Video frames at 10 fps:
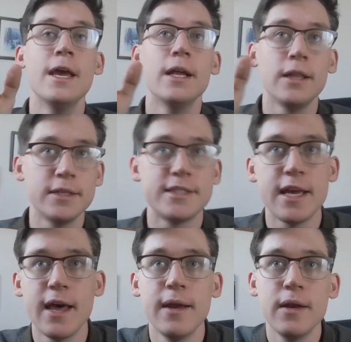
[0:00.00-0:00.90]
Let's say
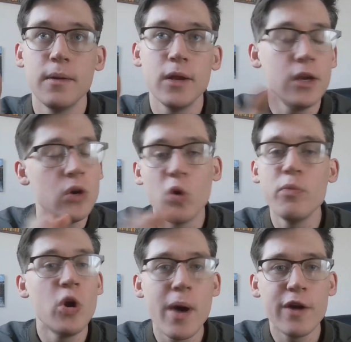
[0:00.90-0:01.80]
that. No
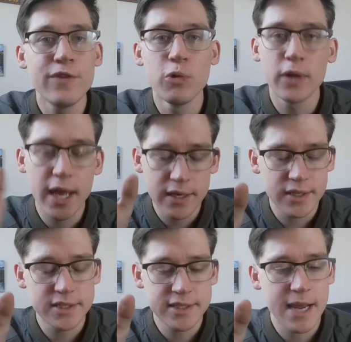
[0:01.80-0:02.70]
matter if you were late, the
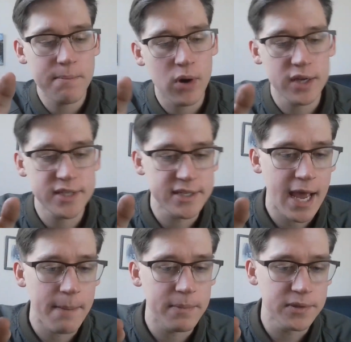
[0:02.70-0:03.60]
same process
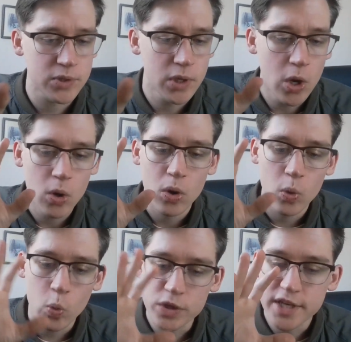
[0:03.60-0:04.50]
happens.
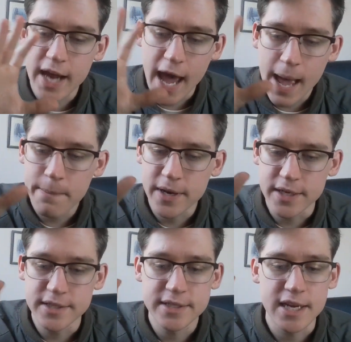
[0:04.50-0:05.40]
What's going to happen
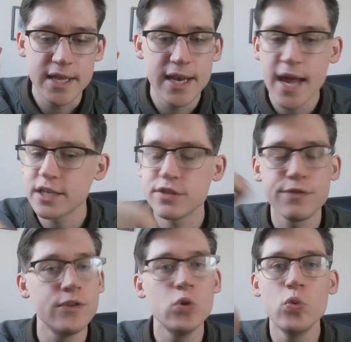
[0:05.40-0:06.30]
is in the next
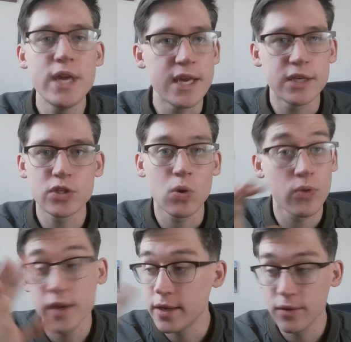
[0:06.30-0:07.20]
few weeks, or
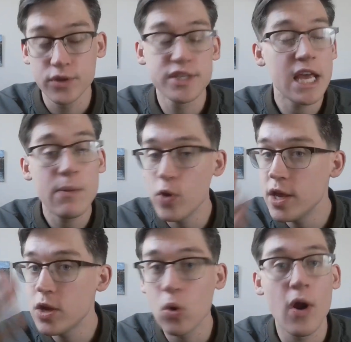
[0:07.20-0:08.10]
the same
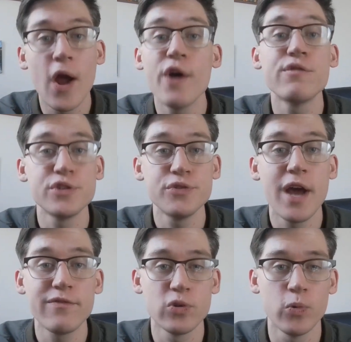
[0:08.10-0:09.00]
week, or however soon
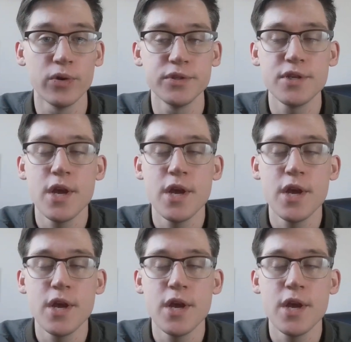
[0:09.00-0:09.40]
afterwards,